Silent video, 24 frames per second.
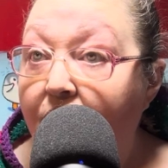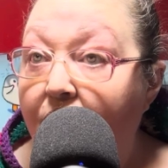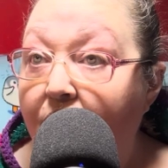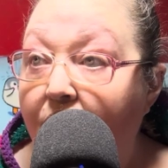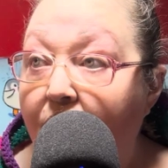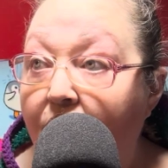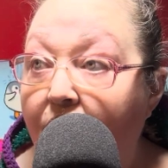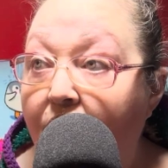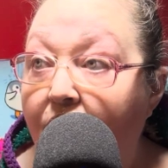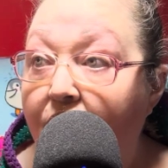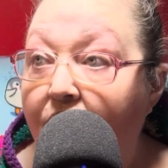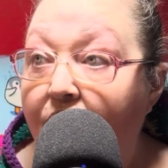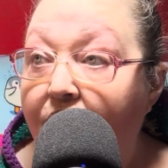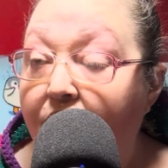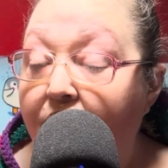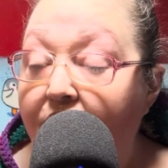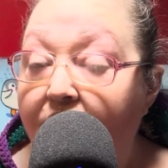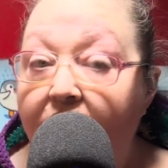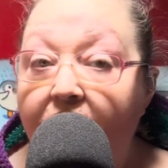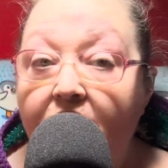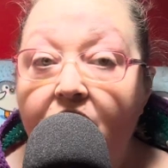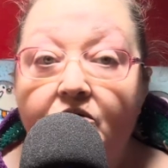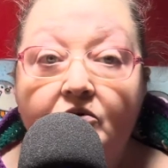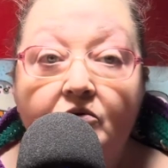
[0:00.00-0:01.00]
on
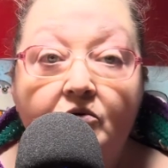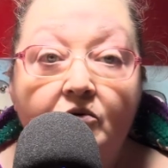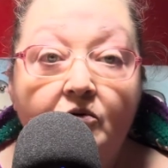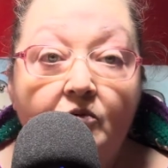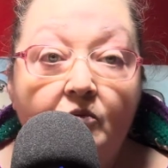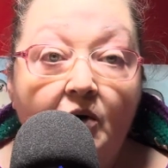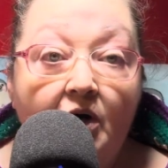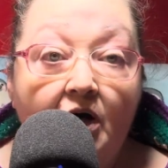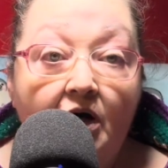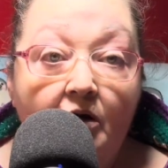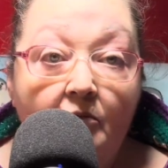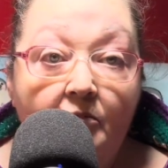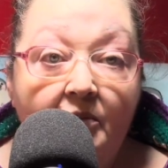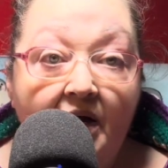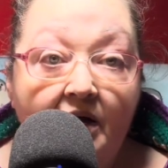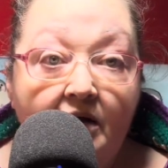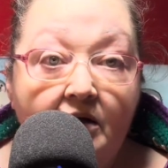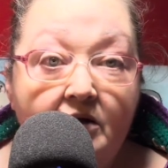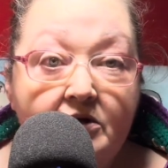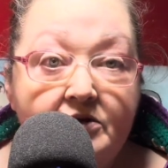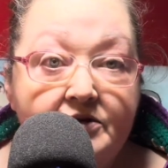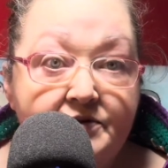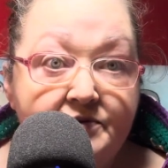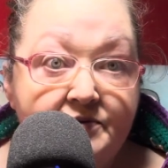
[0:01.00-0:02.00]
Kindle a while back
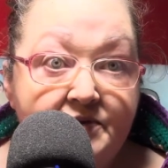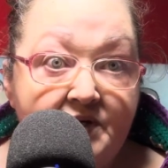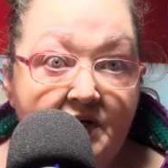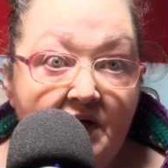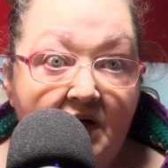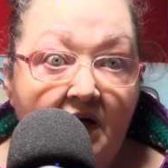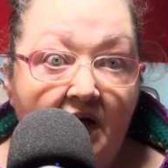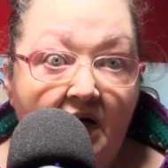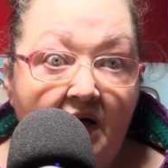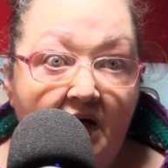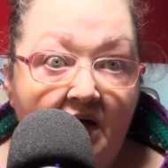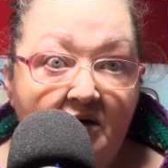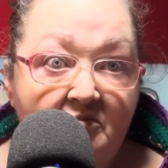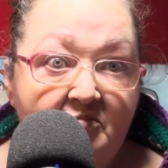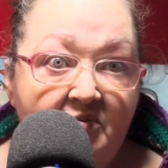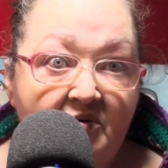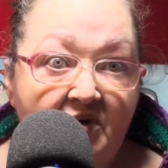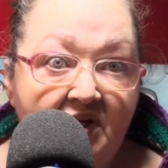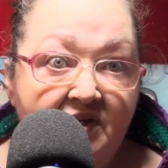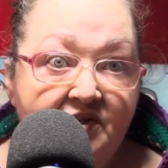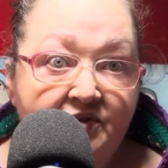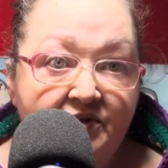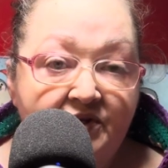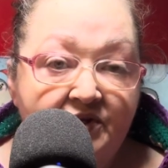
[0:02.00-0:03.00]
because it's like half
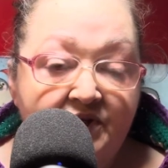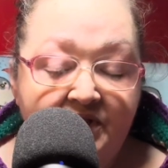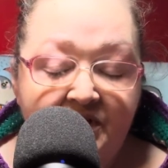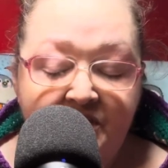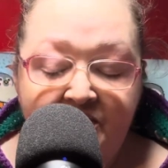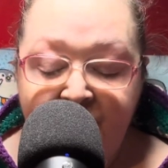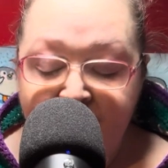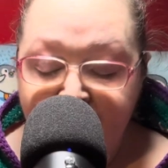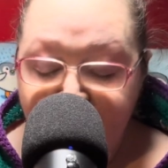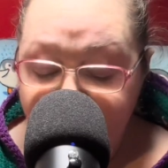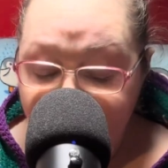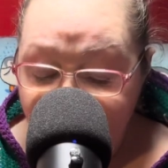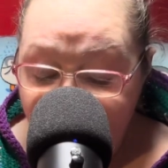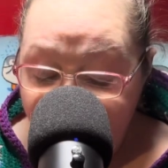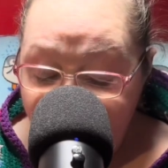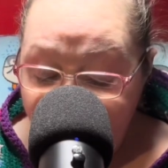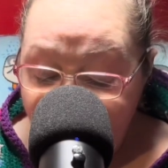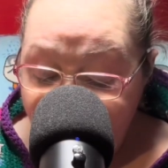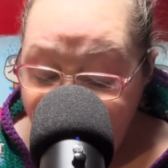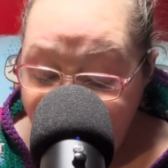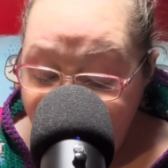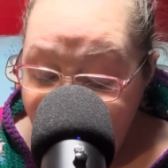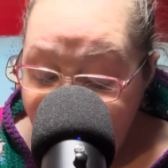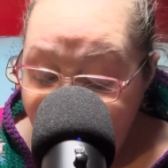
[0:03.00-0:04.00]
price on Kindle.
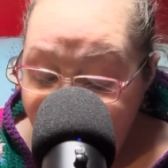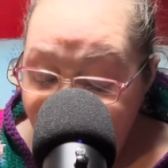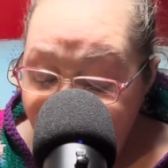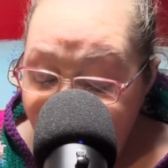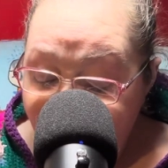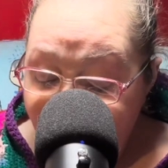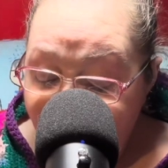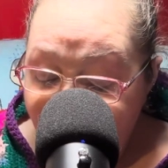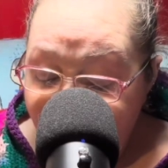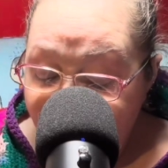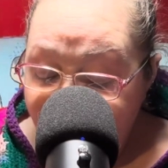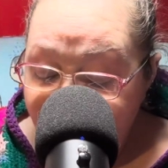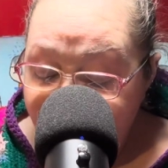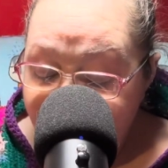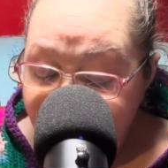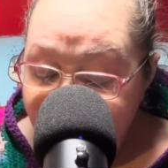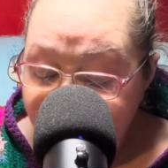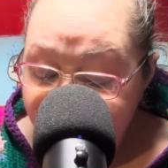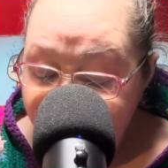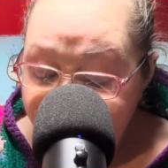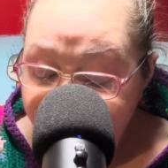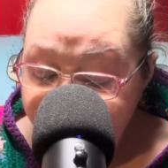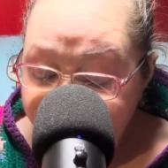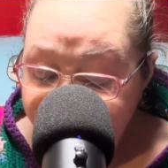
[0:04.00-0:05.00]

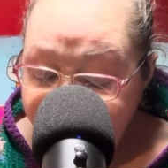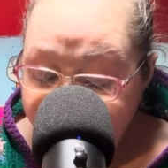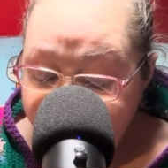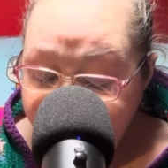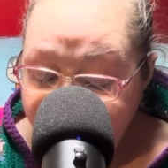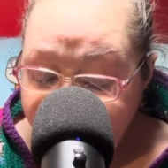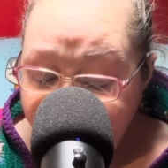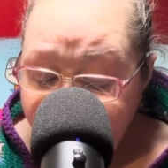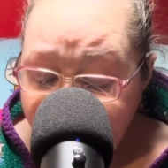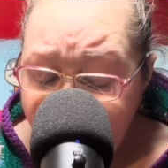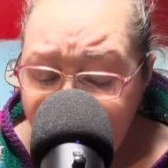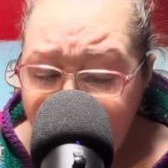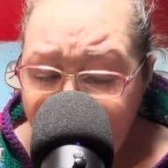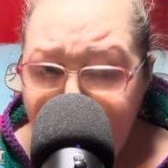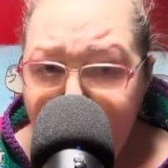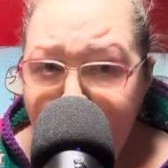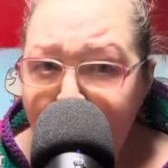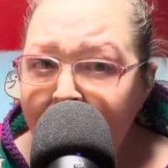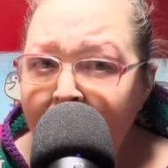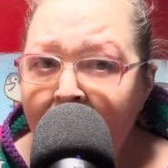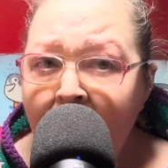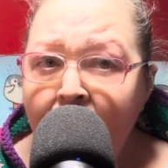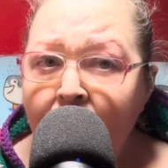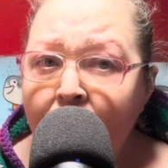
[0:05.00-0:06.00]
And
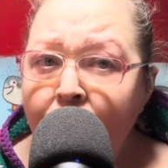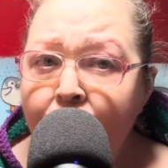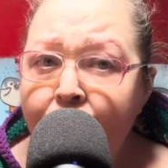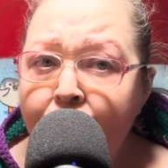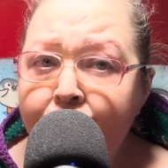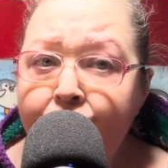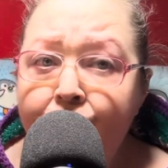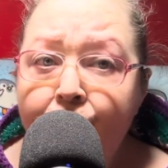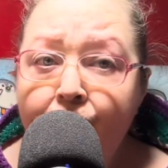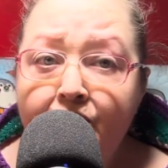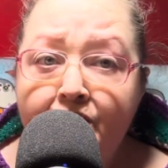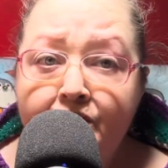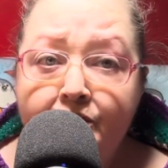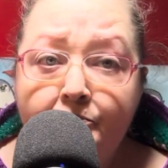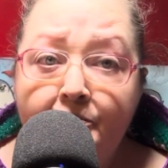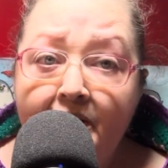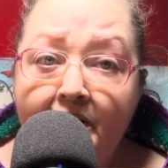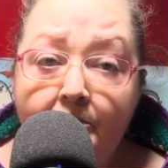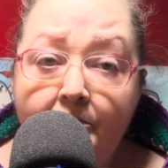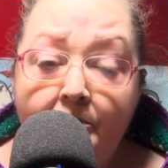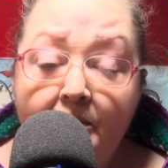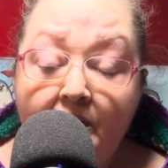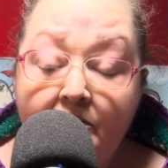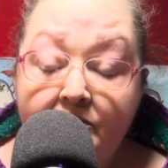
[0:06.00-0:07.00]
of course you don't have to pay
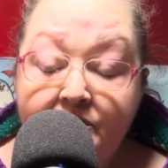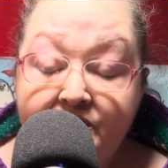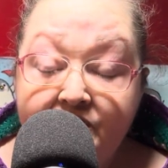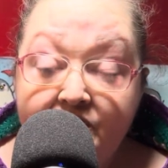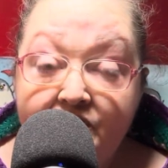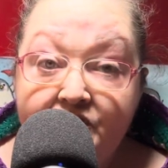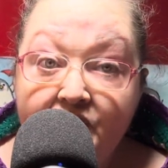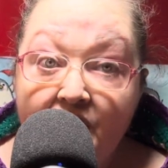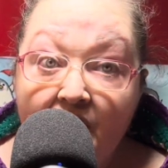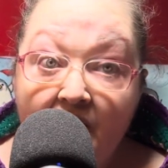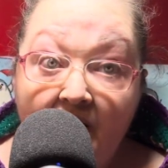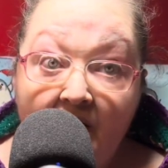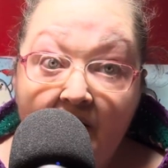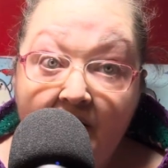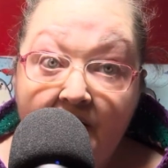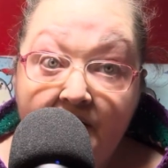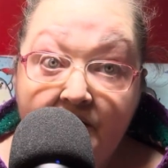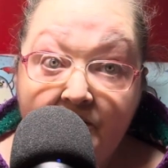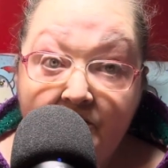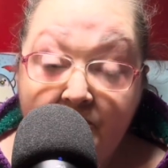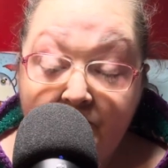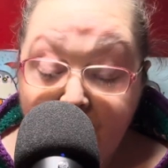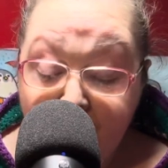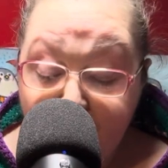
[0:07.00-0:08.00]
postage
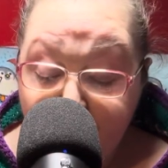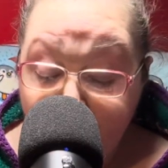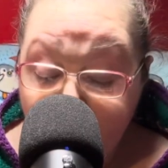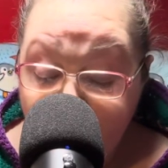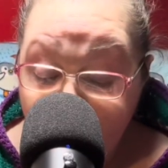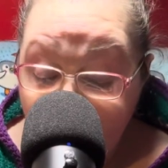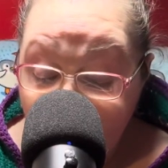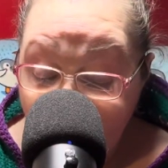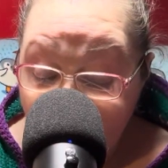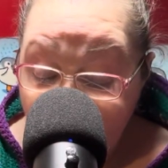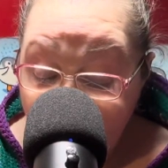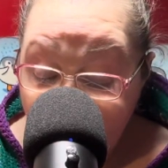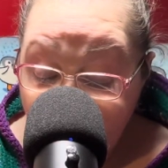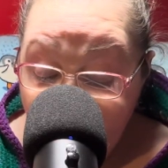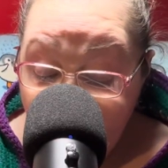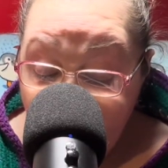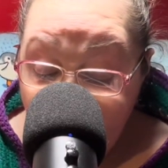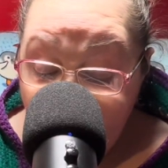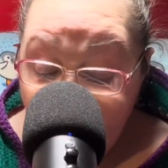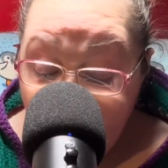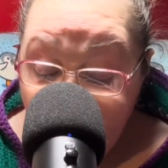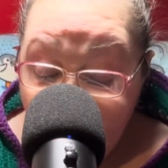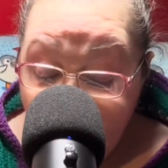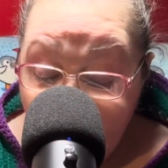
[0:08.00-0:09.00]
either for the book,
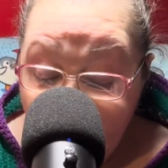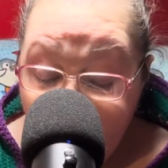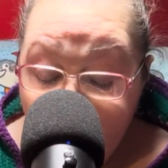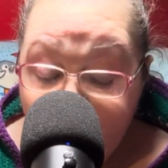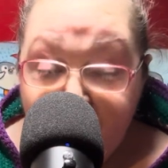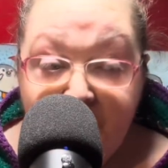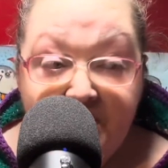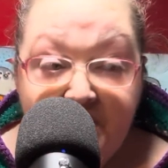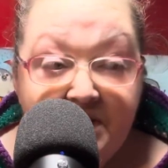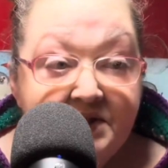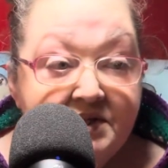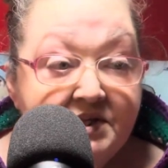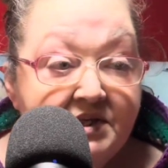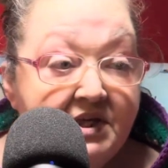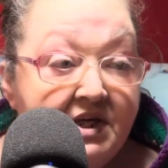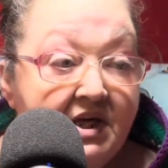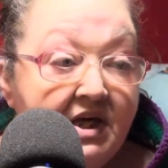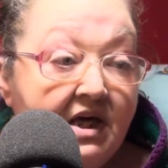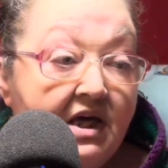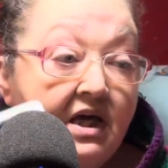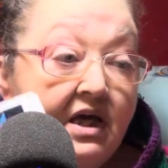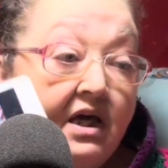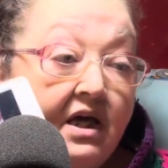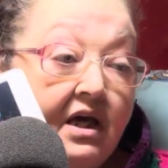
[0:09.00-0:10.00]
but it's
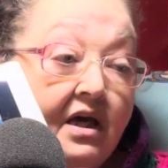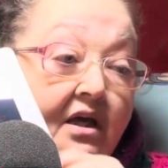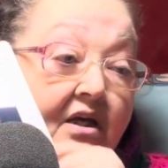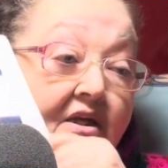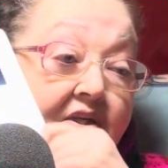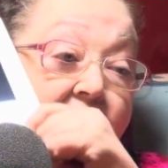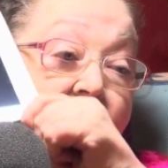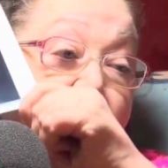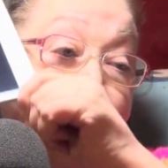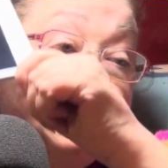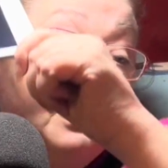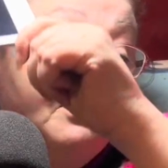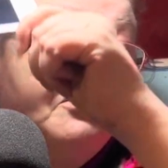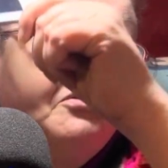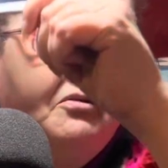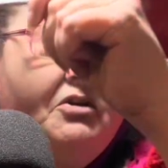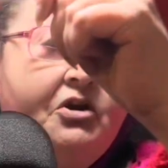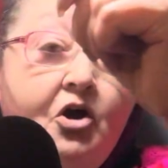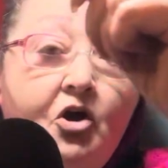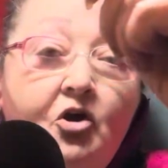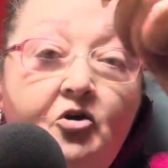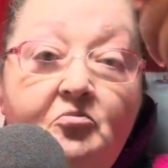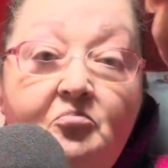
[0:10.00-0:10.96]
the Safe at Home